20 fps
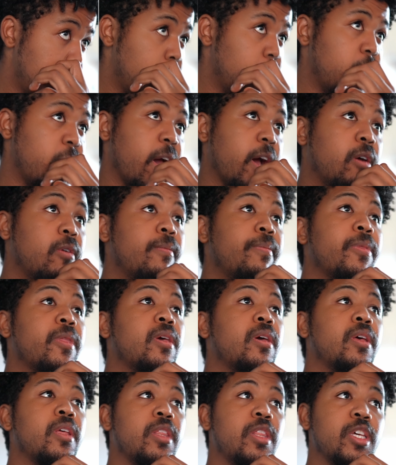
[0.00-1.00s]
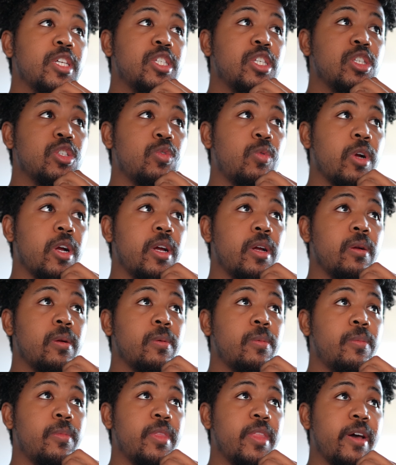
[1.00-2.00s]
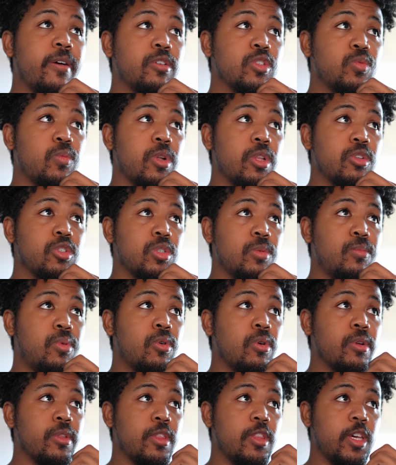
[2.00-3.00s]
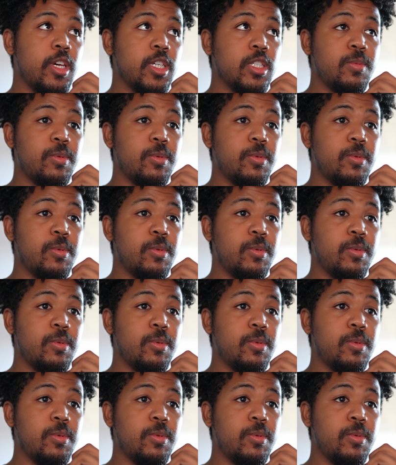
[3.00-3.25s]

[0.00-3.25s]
Now, this is where that was one of those important things,